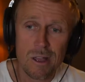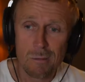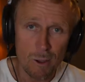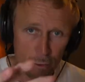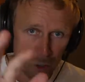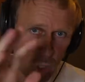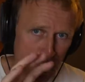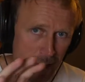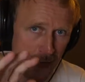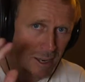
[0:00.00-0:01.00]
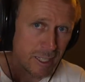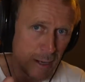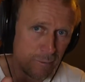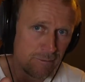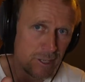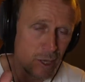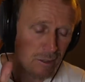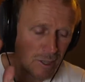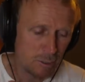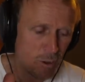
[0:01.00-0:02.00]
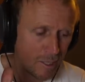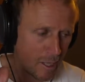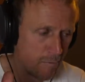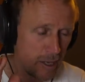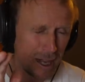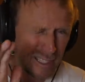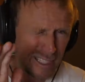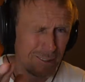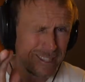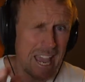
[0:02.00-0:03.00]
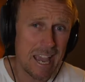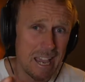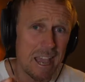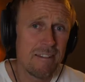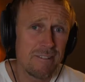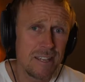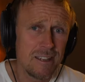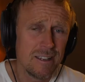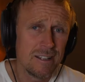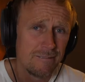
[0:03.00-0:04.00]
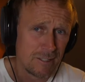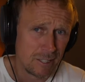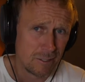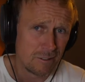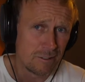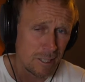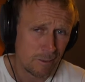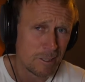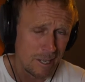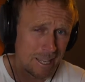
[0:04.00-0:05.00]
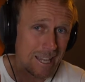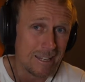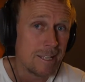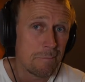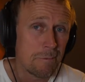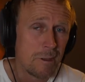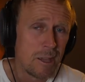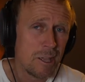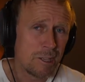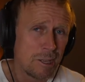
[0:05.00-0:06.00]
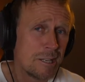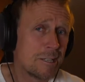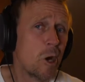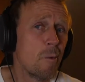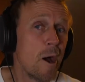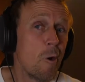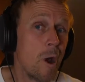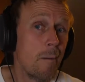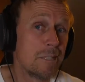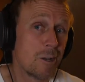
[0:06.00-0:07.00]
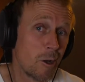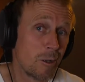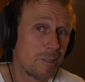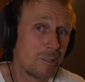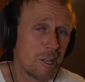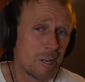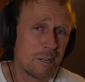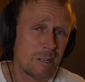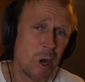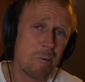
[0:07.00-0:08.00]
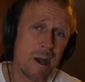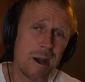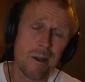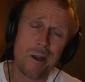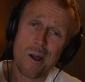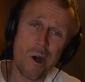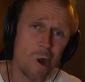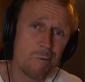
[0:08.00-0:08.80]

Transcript: But we'll talk about that in a separate video. This one's going to be a little tech heavy for certain. This one's going to get deep. You're going to need to know about WebSockets. You're going to need to know about O